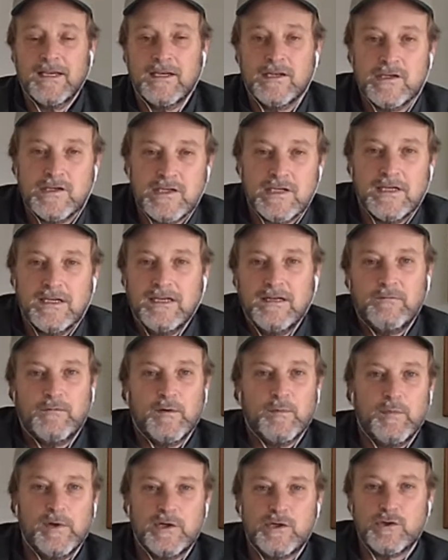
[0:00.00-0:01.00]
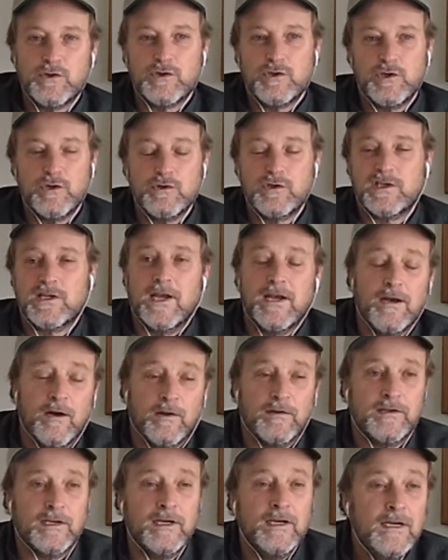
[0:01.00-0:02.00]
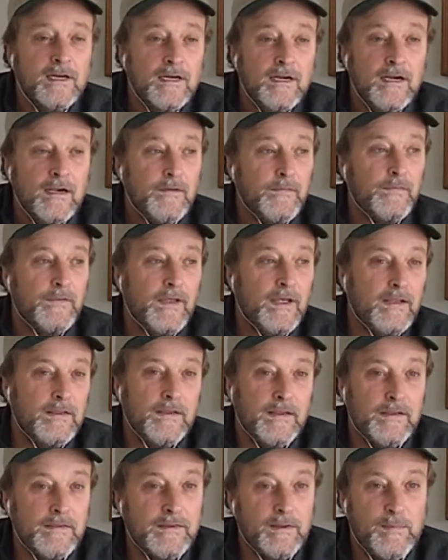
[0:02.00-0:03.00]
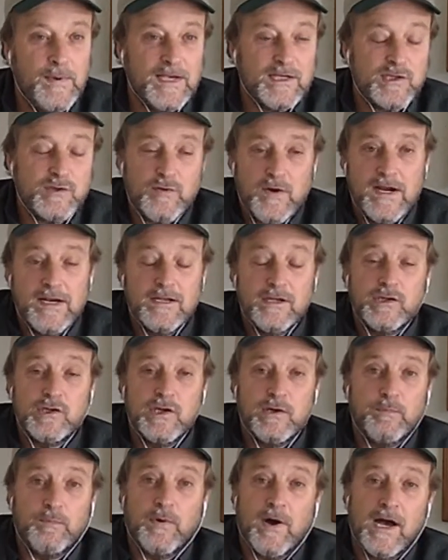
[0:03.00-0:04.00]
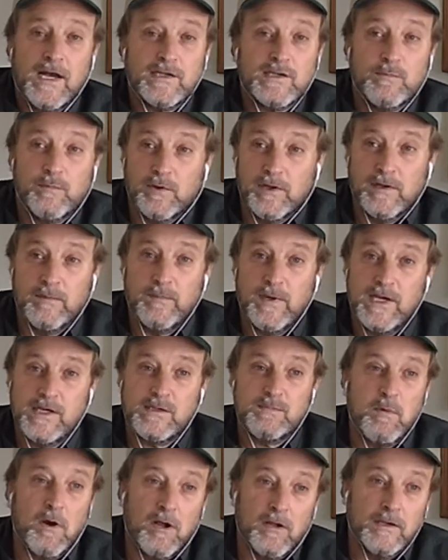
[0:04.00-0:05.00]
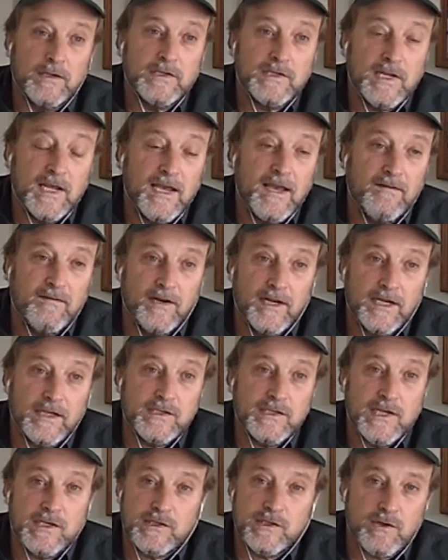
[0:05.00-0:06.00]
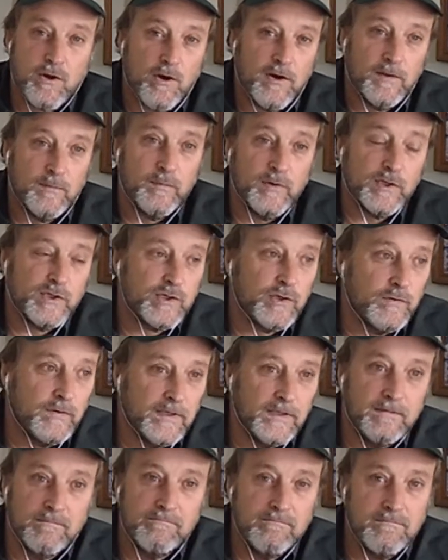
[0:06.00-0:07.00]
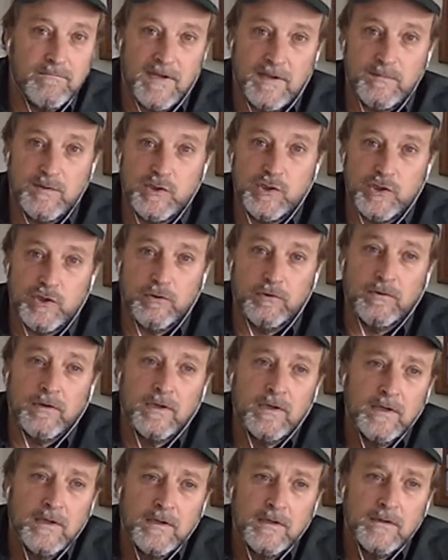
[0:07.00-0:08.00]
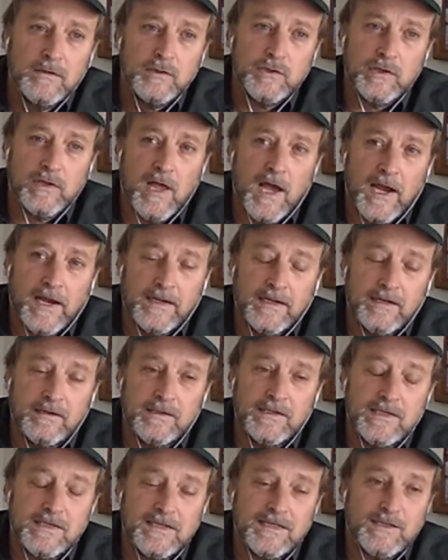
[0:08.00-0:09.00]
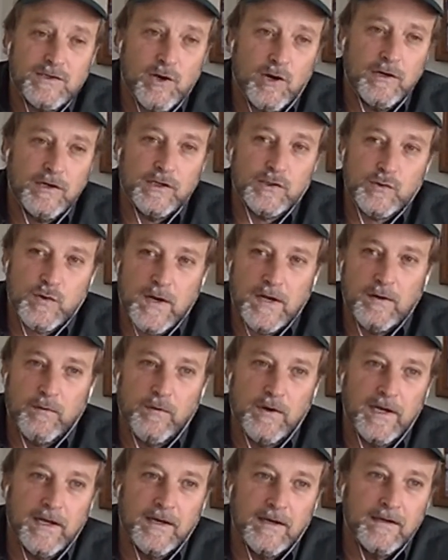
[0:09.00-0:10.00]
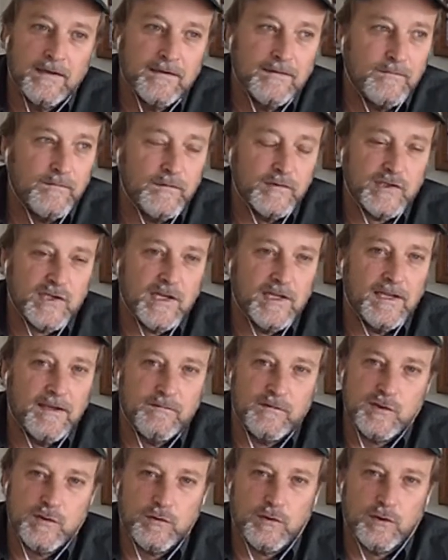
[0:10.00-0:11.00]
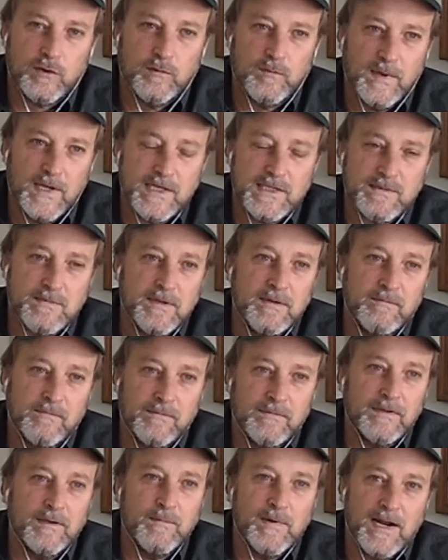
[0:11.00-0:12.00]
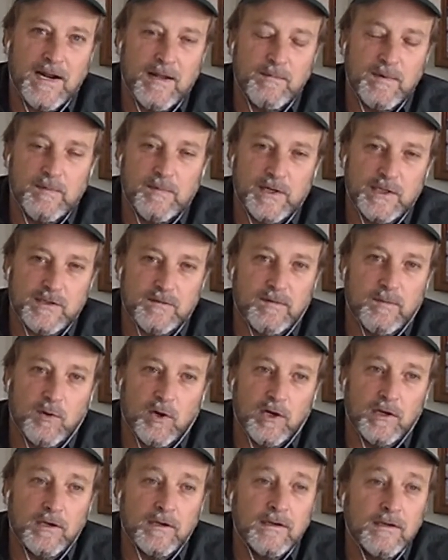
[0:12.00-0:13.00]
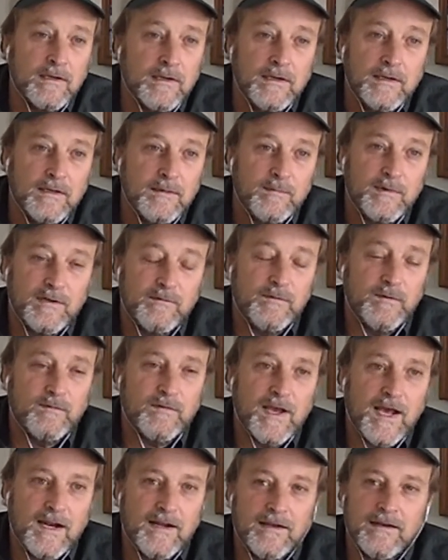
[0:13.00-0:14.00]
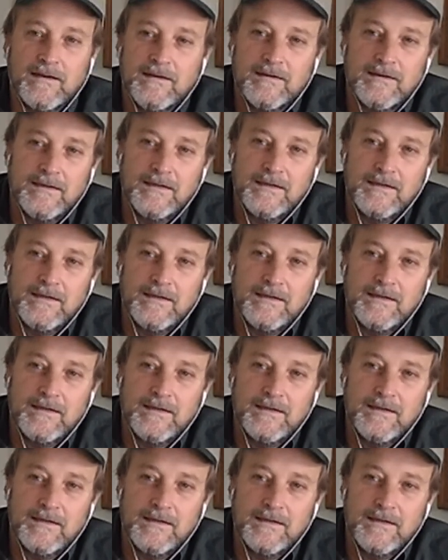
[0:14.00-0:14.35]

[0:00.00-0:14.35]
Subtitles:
thing is, if your pitchers do stay healthy, the best trading chip possible in baseball is to have an excess starting pitcher in maybe June, July. It's hard to trade away. If you suddenly have two third basemen, there may not be much of a market. But if you've got